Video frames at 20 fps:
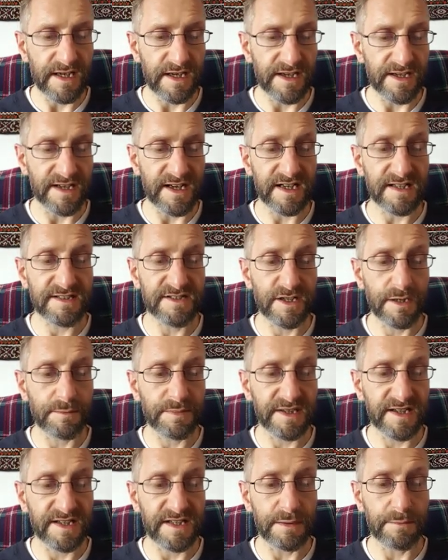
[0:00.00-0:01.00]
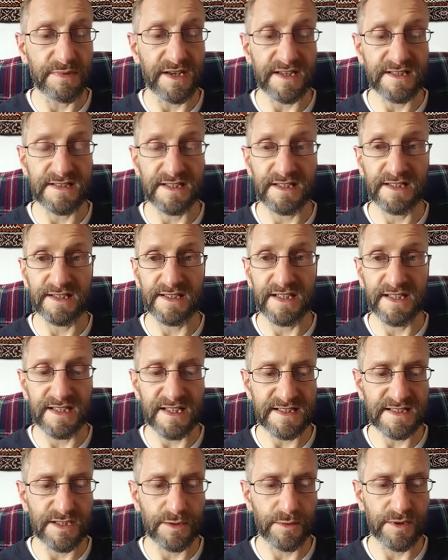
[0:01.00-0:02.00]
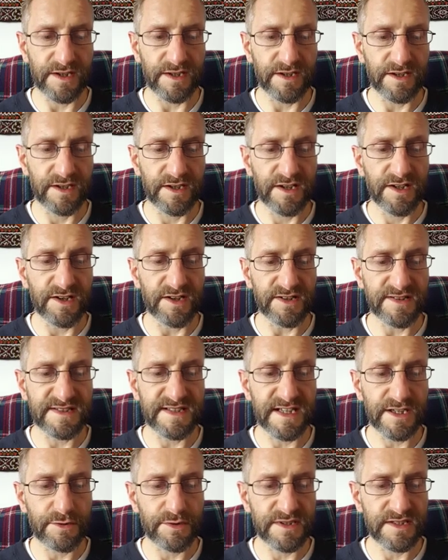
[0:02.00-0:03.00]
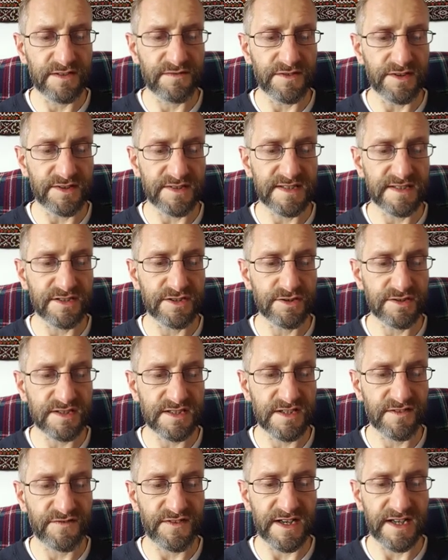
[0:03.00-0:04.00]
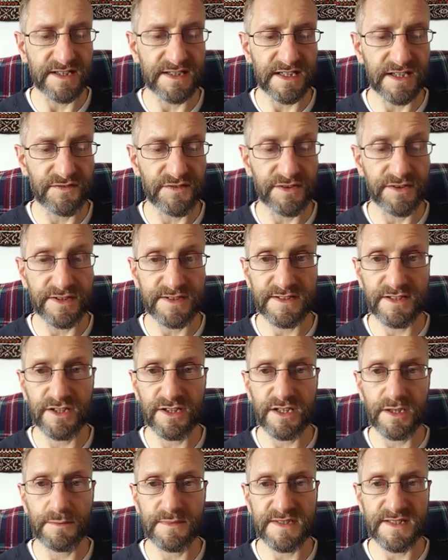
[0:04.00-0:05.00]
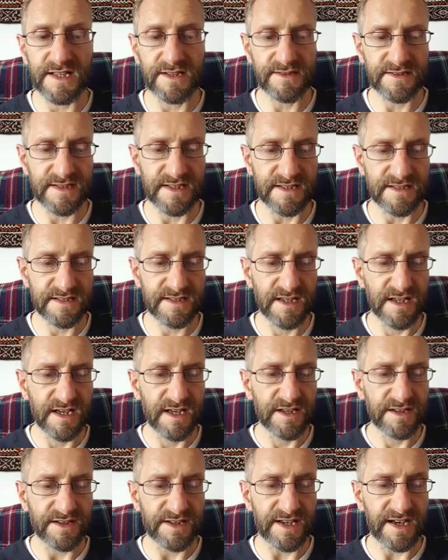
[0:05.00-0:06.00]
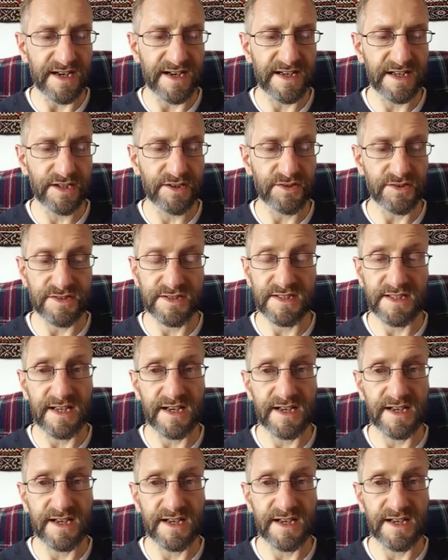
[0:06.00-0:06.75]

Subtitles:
and makes a clean getaway. Her secretiveness is justified given the circumstances. The iron cuts the